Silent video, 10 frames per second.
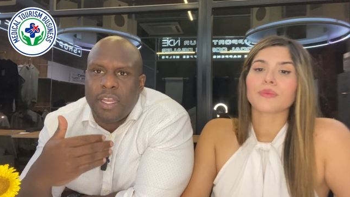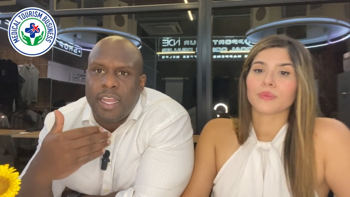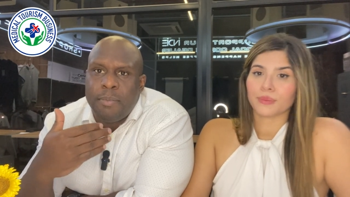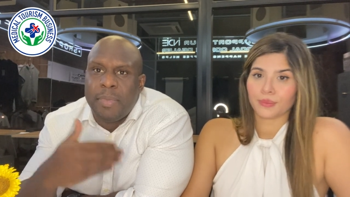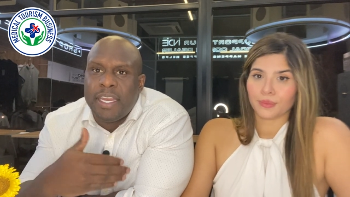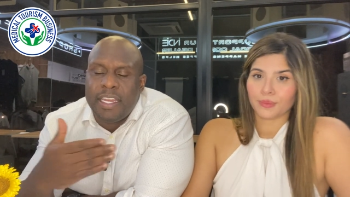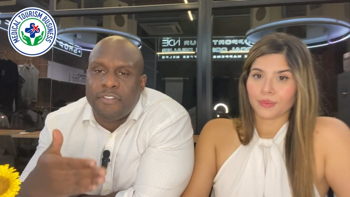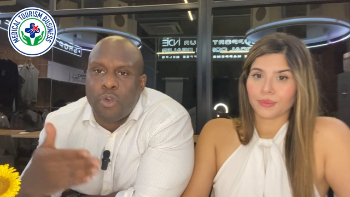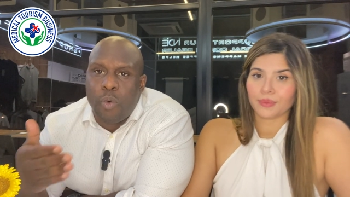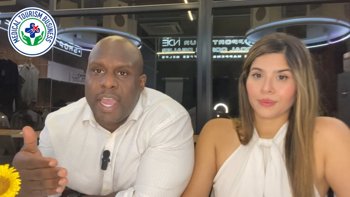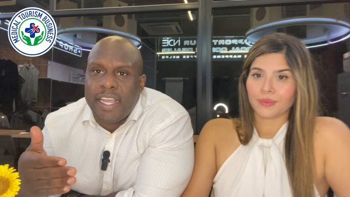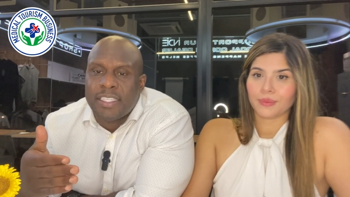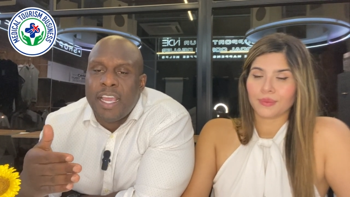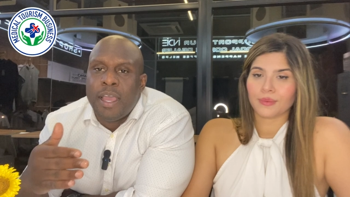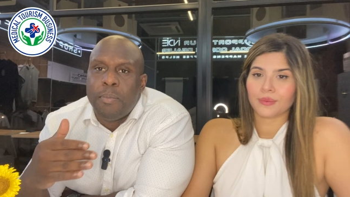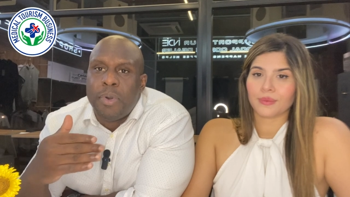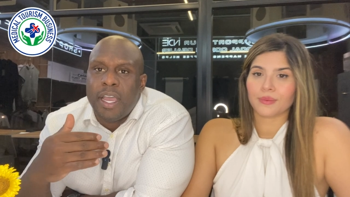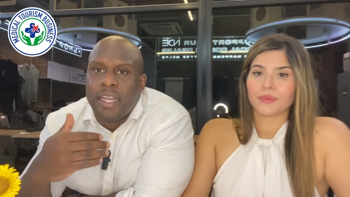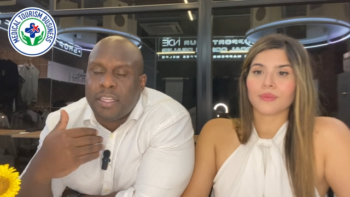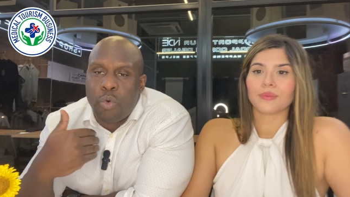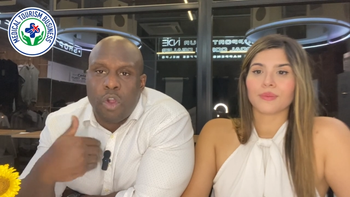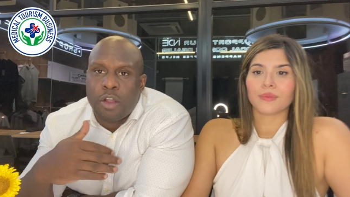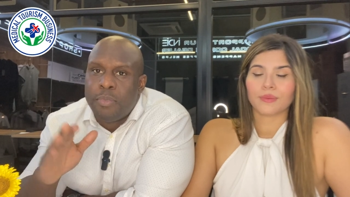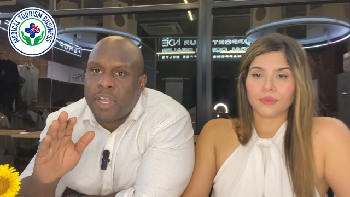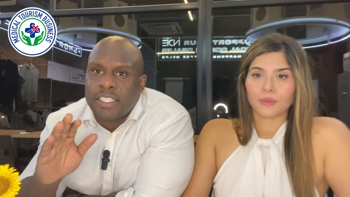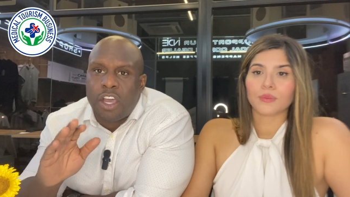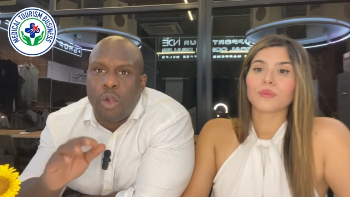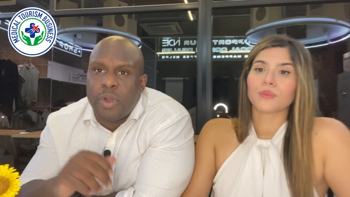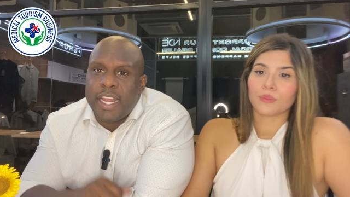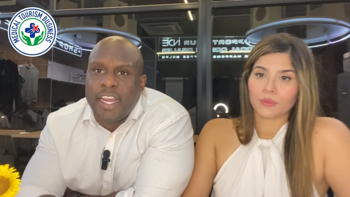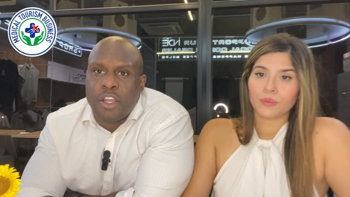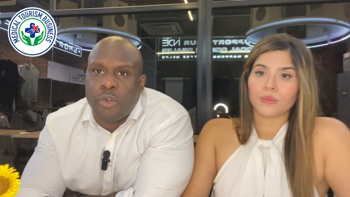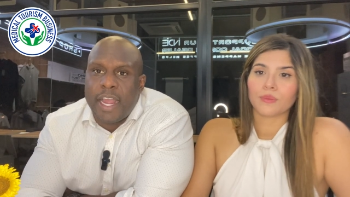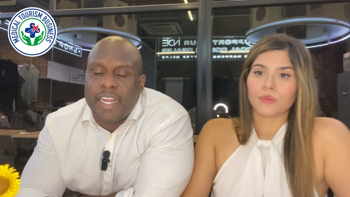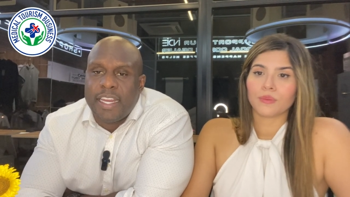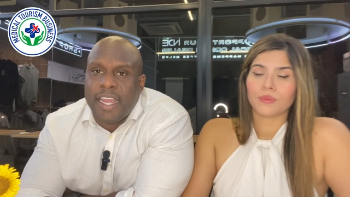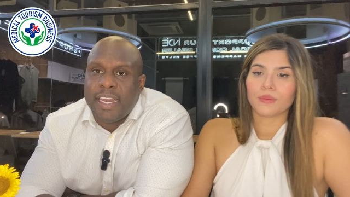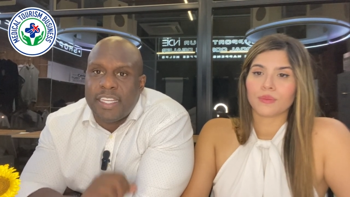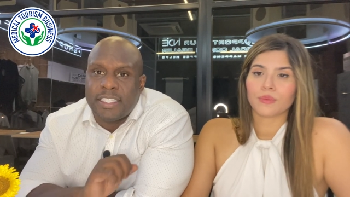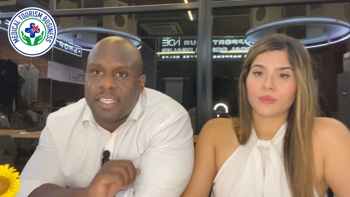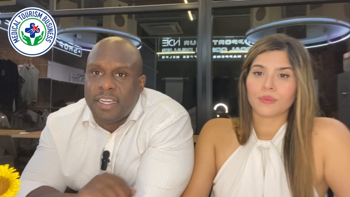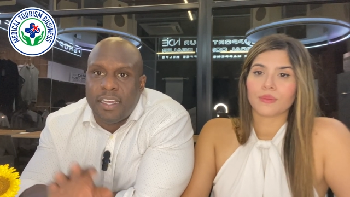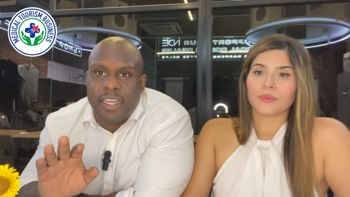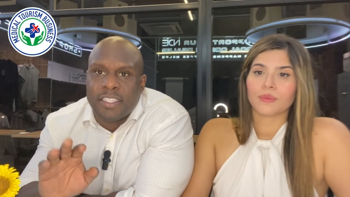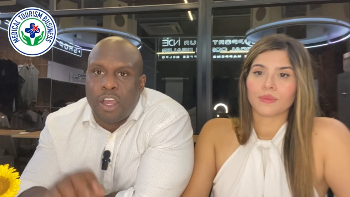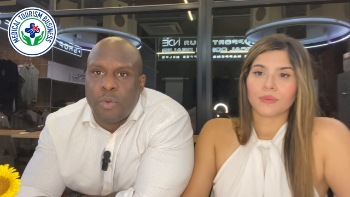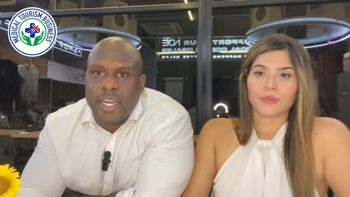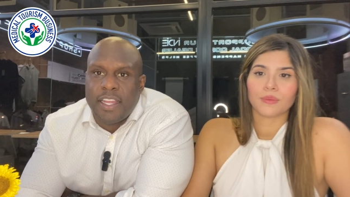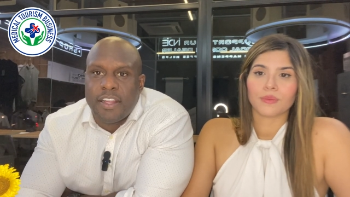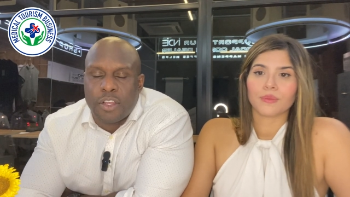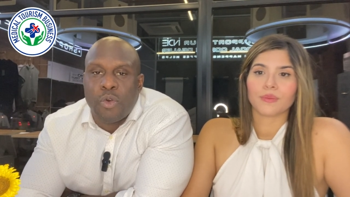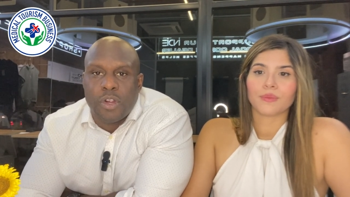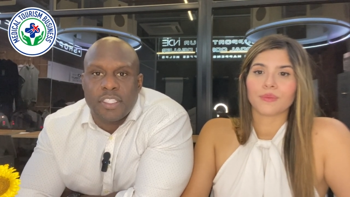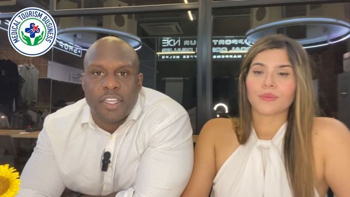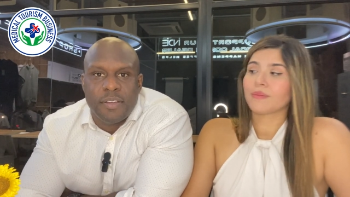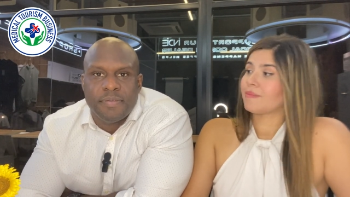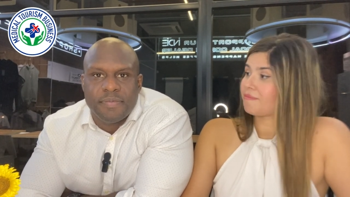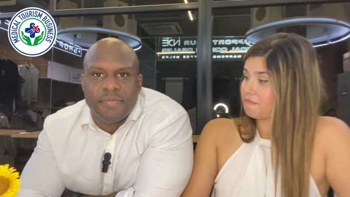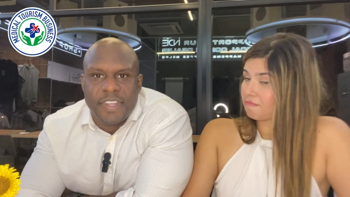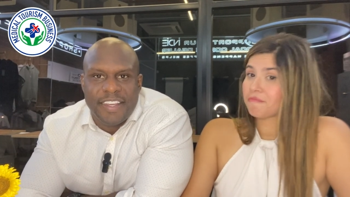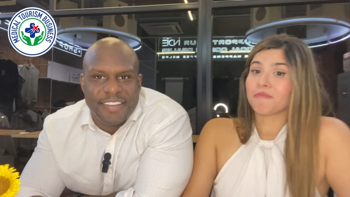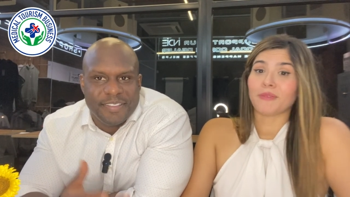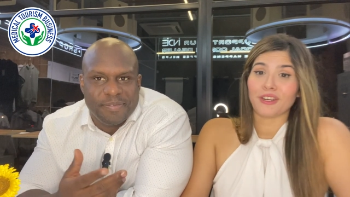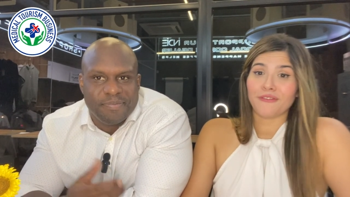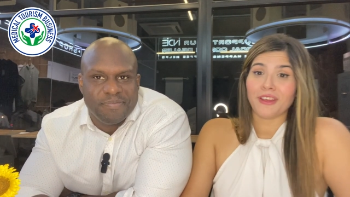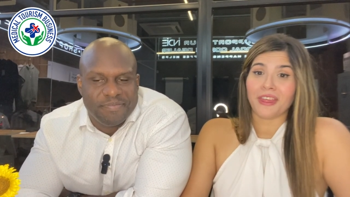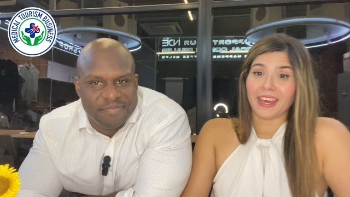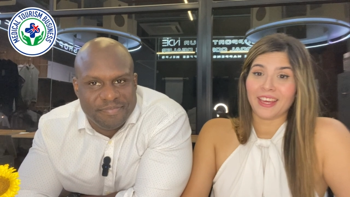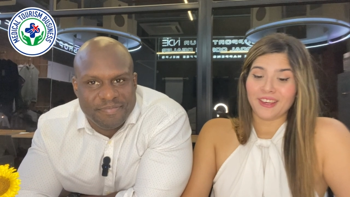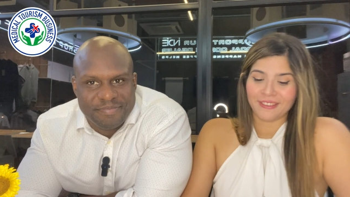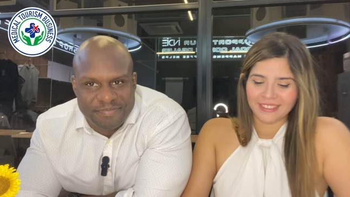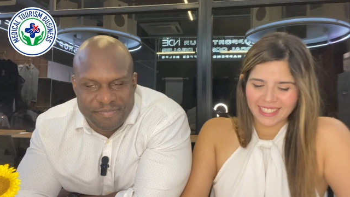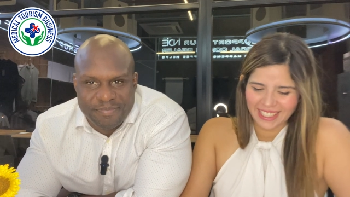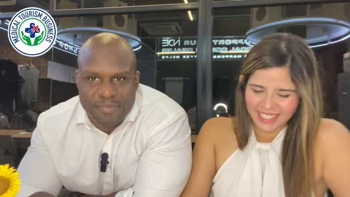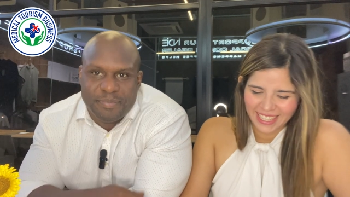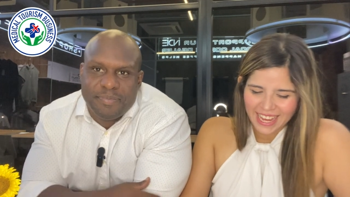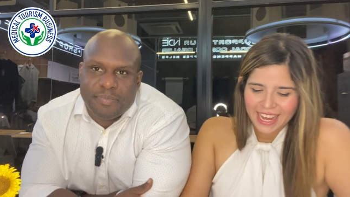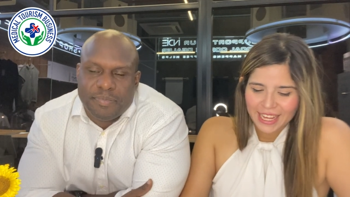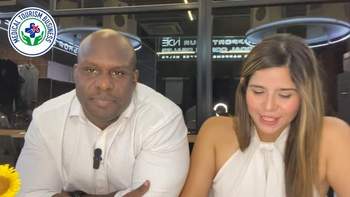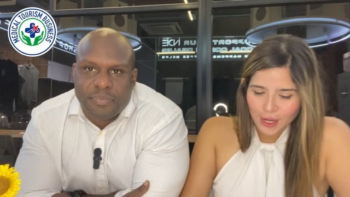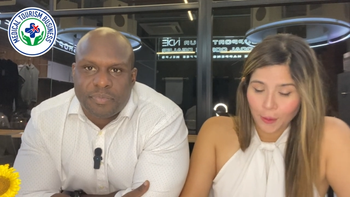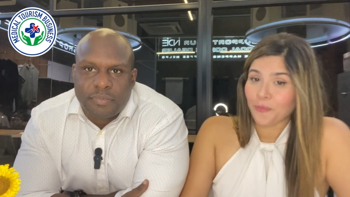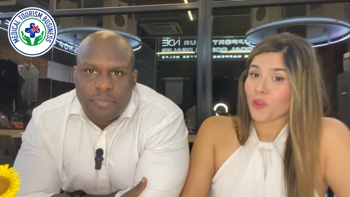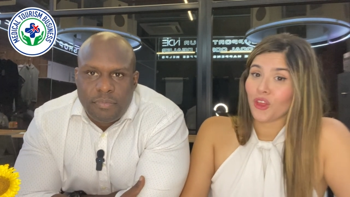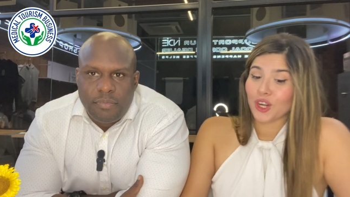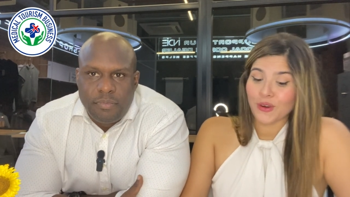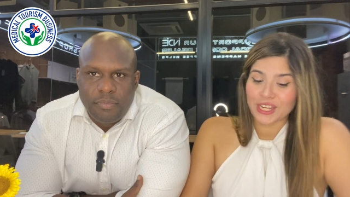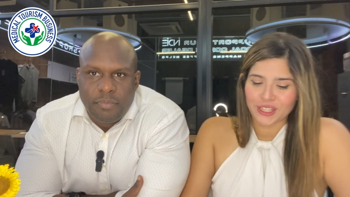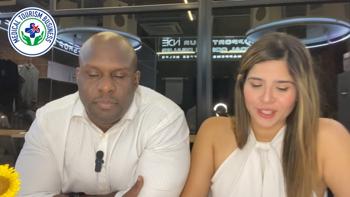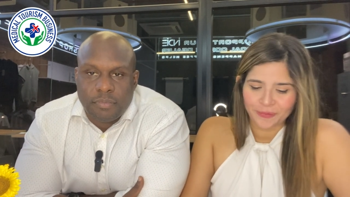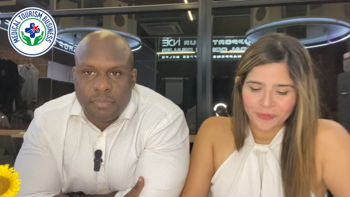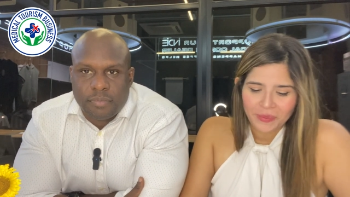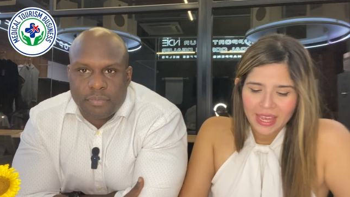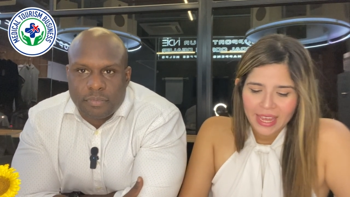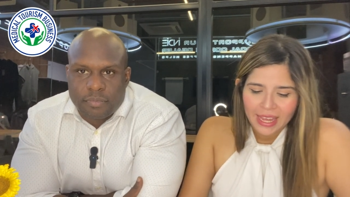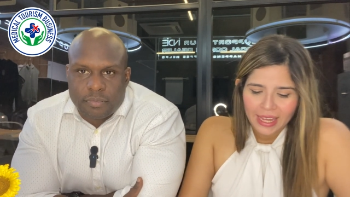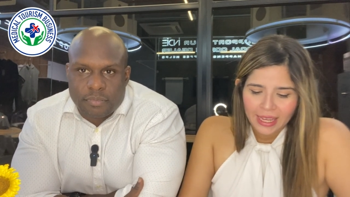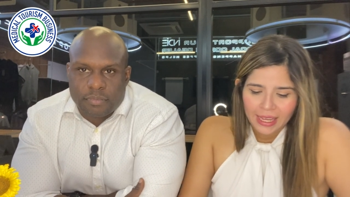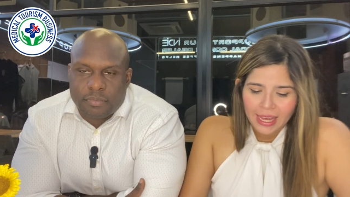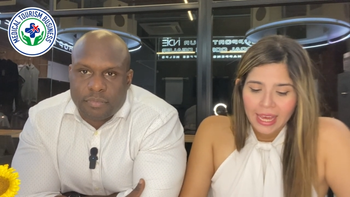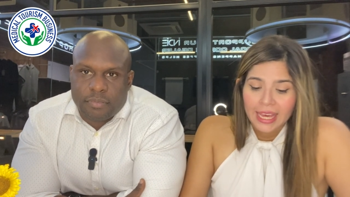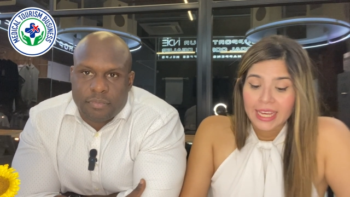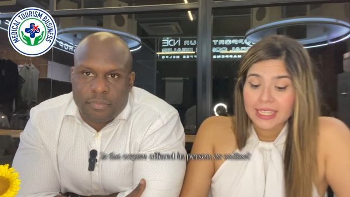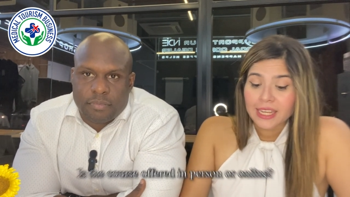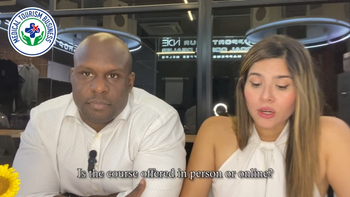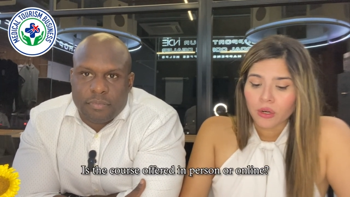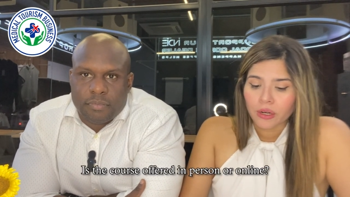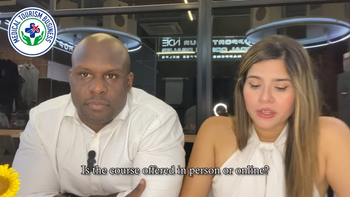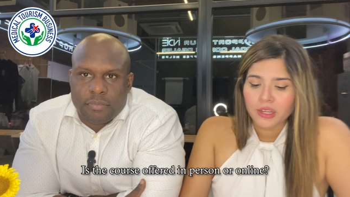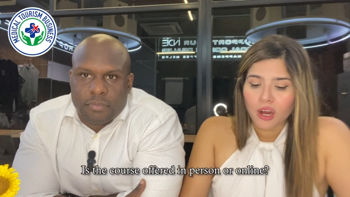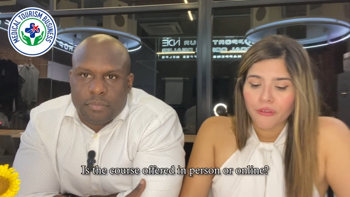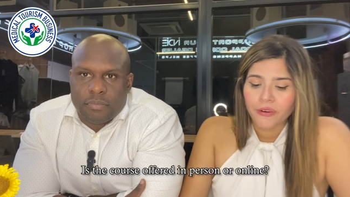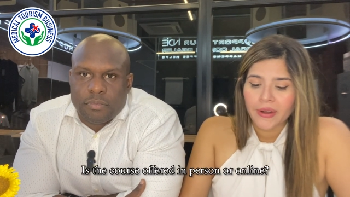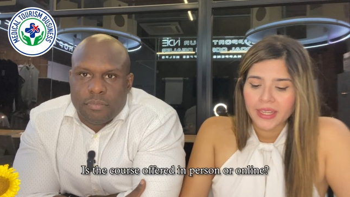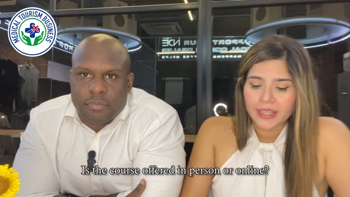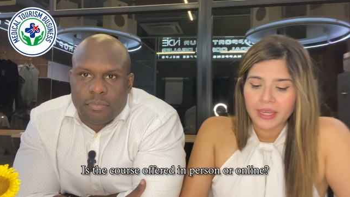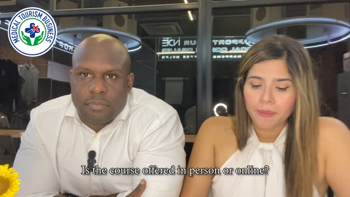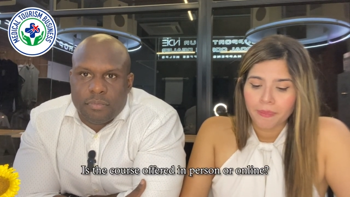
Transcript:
Speaker 1: in, in many different ways, but the workbook is already integrated and it's uh, it's already there in the course. So.
Speaker 2: Yeah. Perfect. Thank you. Mm -hmm. So, other question. Is the course offered in